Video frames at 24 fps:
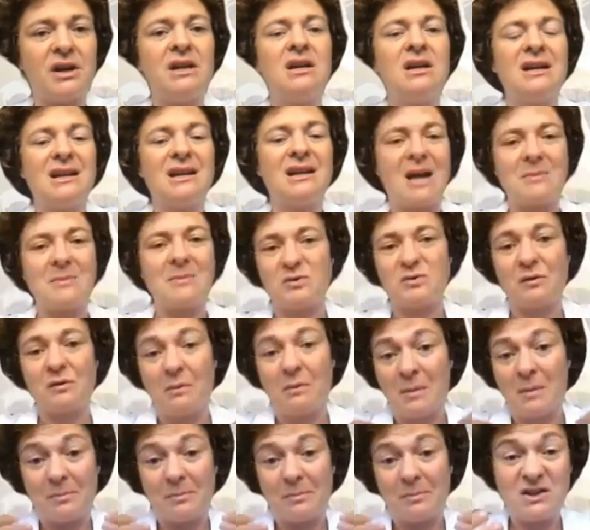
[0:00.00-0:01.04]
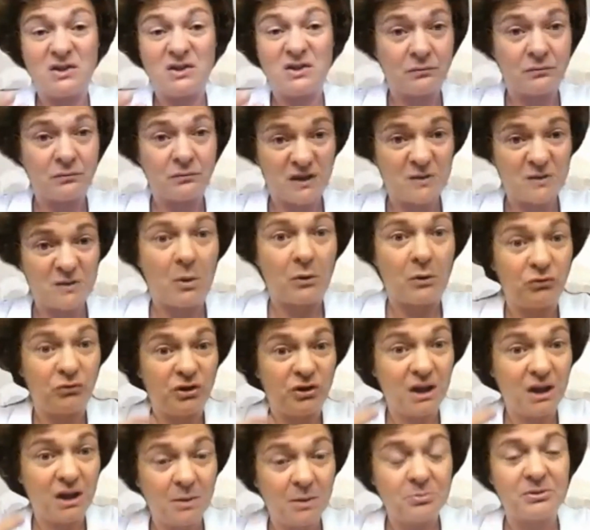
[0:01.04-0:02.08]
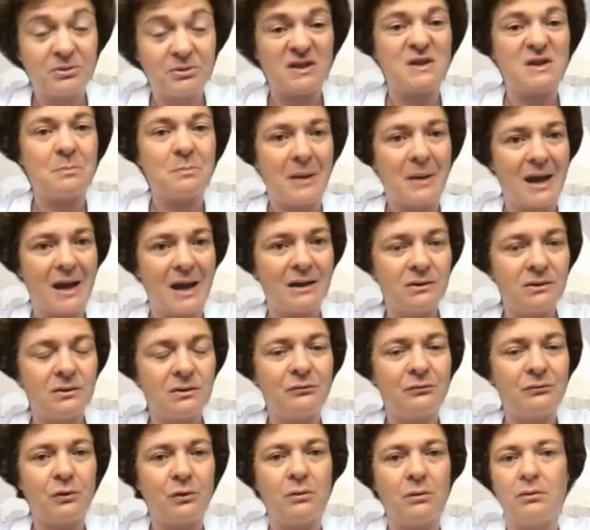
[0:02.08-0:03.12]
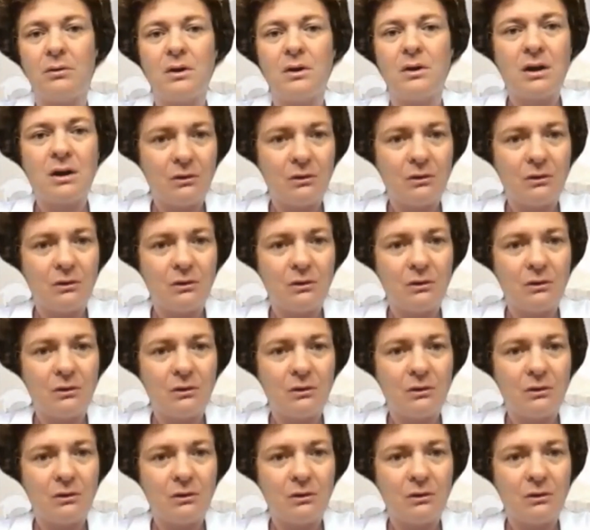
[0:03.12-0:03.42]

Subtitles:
comes from a place of deep respect for